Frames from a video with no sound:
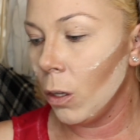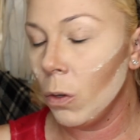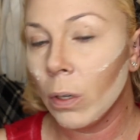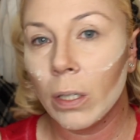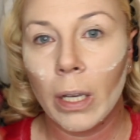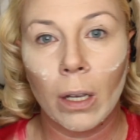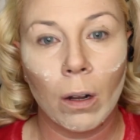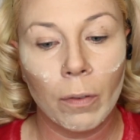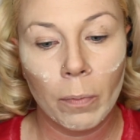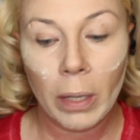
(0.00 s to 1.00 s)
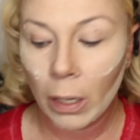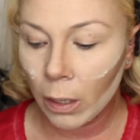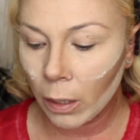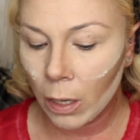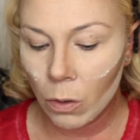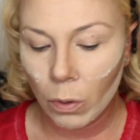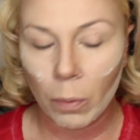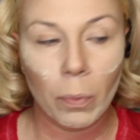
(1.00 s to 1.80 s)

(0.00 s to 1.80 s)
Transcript: You can take it off immediately, you can